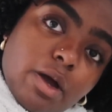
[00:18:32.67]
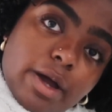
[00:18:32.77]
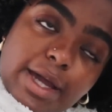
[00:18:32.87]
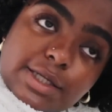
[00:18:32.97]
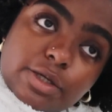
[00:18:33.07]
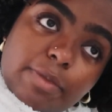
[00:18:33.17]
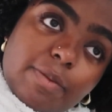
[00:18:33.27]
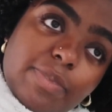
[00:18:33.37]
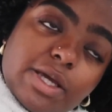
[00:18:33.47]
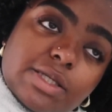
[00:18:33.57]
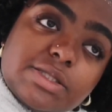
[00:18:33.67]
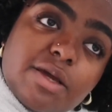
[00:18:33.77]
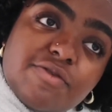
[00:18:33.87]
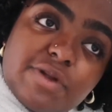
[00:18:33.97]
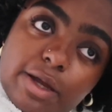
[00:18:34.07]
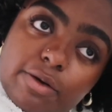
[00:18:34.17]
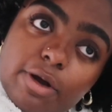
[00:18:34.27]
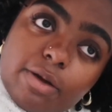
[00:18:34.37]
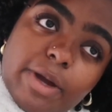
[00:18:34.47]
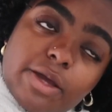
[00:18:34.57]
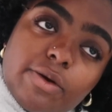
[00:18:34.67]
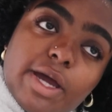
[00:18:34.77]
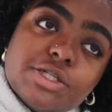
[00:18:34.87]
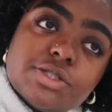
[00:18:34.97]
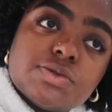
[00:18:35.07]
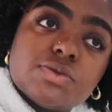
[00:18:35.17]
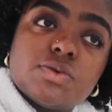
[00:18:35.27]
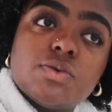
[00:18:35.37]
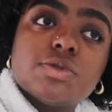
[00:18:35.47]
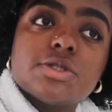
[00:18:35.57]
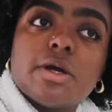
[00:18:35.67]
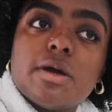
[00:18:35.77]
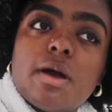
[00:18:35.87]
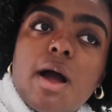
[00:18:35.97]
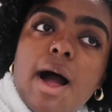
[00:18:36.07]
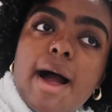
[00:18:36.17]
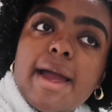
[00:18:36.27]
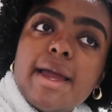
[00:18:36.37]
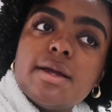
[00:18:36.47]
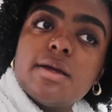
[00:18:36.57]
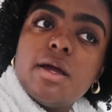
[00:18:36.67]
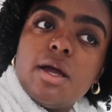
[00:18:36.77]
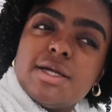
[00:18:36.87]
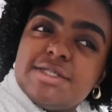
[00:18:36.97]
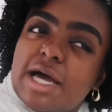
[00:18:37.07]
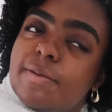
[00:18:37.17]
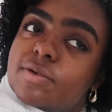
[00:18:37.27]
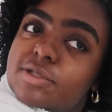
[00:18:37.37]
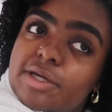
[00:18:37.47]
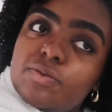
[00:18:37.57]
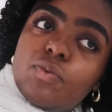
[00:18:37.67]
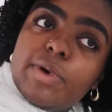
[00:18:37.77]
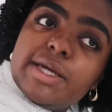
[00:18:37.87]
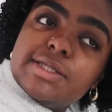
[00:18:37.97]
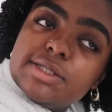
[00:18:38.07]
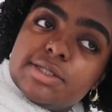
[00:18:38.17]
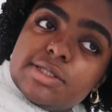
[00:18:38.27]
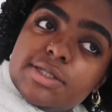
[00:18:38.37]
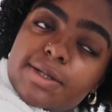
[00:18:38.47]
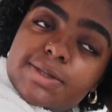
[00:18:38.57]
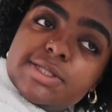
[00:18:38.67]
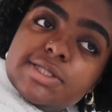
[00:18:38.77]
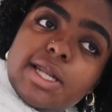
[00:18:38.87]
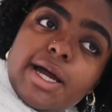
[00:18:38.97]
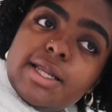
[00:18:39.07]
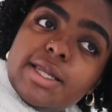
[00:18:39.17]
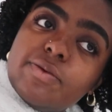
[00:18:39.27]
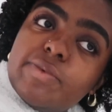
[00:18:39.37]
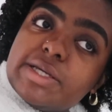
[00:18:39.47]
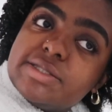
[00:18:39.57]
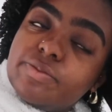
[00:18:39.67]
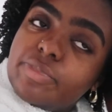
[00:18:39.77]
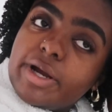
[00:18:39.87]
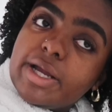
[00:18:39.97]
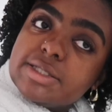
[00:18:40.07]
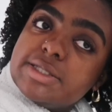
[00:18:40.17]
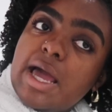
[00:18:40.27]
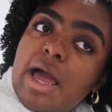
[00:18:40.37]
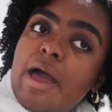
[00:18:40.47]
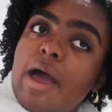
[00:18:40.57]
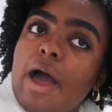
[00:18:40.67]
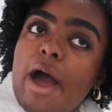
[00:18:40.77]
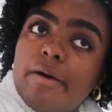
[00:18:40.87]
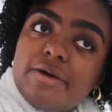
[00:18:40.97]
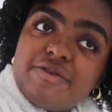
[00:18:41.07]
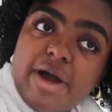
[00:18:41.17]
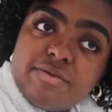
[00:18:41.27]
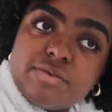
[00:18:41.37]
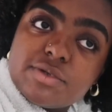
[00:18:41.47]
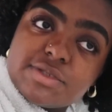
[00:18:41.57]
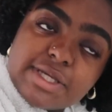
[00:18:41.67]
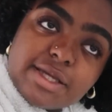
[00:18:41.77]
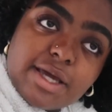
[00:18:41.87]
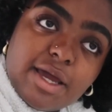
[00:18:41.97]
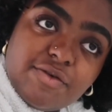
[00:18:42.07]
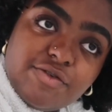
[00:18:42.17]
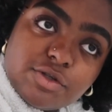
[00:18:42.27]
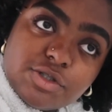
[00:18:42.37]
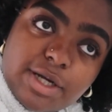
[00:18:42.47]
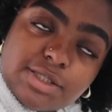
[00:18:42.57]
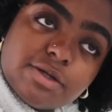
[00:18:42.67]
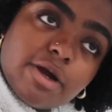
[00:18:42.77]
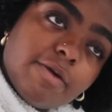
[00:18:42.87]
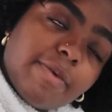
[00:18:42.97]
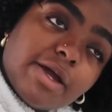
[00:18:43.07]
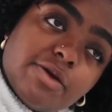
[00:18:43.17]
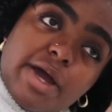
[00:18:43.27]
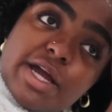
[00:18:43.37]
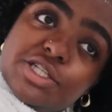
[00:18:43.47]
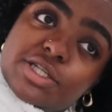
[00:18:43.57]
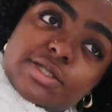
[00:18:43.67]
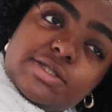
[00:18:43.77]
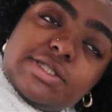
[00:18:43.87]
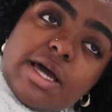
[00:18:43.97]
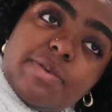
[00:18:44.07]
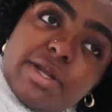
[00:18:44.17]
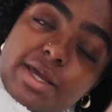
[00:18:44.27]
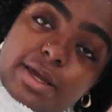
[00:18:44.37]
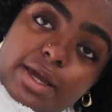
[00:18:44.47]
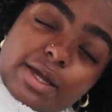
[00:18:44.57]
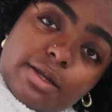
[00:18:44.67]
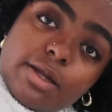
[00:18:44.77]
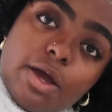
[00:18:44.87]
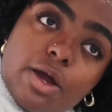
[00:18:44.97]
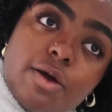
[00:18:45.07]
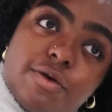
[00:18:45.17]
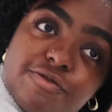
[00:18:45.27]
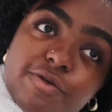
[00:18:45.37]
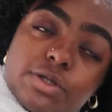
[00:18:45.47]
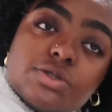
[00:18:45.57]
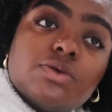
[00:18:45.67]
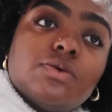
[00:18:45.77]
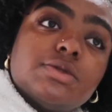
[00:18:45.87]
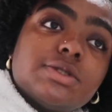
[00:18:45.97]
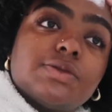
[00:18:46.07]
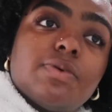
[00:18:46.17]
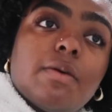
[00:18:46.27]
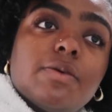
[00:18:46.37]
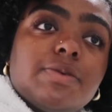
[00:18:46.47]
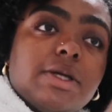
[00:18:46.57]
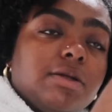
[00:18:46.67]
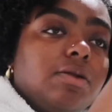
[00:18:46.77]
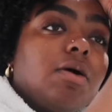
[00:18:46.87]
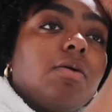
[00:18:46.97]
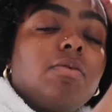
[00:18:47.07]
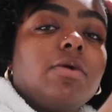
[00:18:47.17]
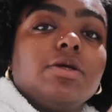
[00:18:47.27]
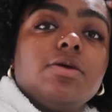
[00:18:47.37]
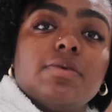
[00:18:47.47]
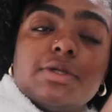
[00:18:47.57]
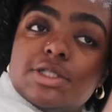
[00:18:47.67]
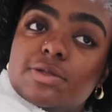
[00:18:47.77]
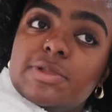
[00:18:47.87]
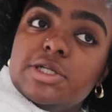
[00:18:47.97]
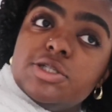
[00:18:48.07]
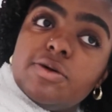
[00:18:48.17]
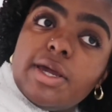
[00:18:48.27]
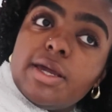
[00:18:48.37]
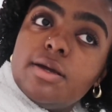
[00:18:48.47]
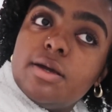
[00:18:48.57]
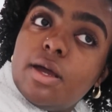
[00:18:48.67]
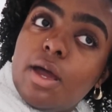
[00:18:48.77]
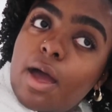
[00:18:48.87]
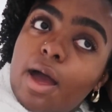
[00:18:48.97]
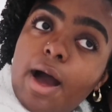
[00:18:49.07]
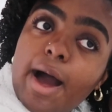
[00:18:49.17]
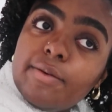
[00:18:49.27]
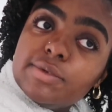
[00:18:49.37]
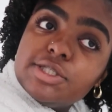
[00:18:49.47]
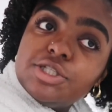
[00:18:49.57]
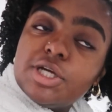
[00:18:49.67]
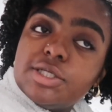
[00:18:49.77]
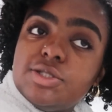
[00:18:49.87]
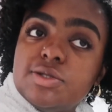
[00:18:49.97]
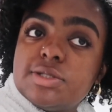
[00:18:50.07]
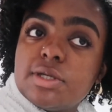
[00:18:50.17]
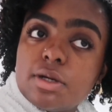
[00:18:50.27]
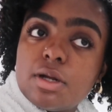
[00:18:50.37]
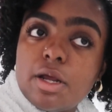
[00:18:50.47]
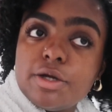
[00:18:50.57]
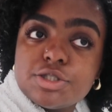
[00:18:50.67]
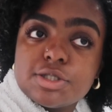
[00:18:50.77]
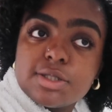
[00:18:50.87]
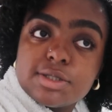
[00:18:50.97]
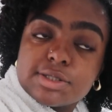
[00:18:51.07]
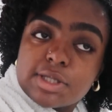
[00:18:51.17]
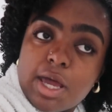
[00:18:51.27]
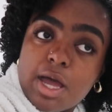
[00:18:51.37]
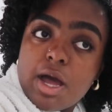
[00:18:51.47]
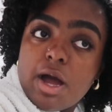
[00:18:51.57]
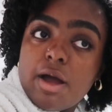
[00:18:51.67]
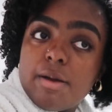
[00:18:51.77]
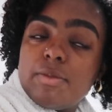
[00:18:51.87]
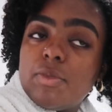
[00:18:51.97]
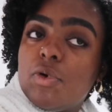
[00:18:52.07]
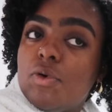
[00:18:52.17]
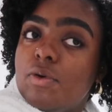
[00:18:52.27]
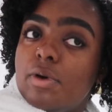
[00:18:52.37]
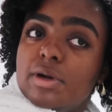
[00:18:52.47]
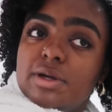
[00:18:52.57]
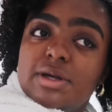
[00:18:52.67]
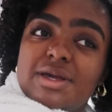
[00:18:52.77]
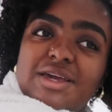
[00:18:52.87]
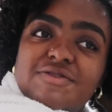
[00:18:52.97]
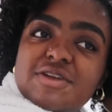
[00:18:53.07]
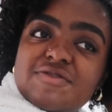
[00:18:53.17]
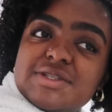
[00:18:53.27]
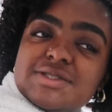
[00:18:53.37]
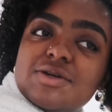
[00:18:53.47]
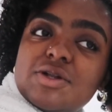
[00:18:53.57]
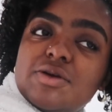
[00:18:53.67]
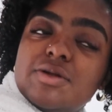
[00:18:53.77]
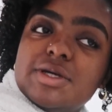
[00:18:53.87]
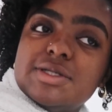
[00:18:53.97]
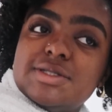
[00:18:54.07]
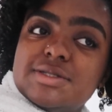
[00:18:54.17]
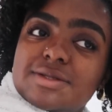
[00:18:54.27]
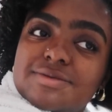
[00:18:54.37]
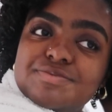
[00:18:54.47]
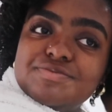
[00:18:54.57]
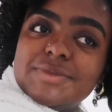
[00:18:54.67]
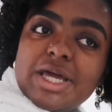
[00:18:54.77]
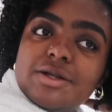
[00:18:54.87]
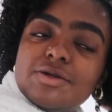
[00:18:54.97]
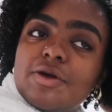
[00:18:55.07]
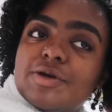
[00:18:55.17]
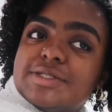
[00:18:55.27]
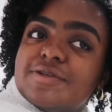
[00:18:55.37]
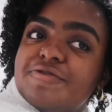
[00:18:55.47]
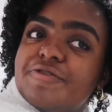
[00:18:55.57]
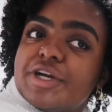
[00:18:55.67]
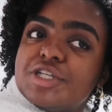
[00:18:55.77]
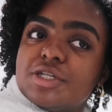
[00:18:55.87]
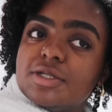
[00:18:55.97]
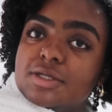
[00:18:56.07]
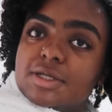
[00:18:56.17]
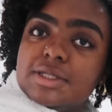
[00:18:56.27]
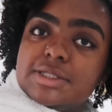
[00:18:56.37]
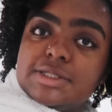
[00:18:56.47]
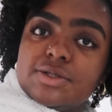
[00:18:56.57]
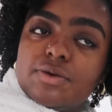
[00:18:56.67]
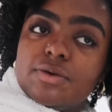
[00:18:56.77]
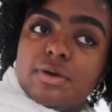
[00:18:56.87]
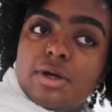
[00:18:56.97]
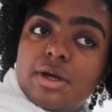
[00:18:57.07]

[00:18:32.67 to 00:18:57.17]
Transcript: Okay, so my biggest tip for like growing back your edges was also, I dabbled in wigs and stuff slightly, wigs and braids. However, I will say that if you're trying to grow back your edges, dabbling in frontals is probably not what you want to be doing. I would suggest using closures, or even if it's glueless, I don't know, because the friction can still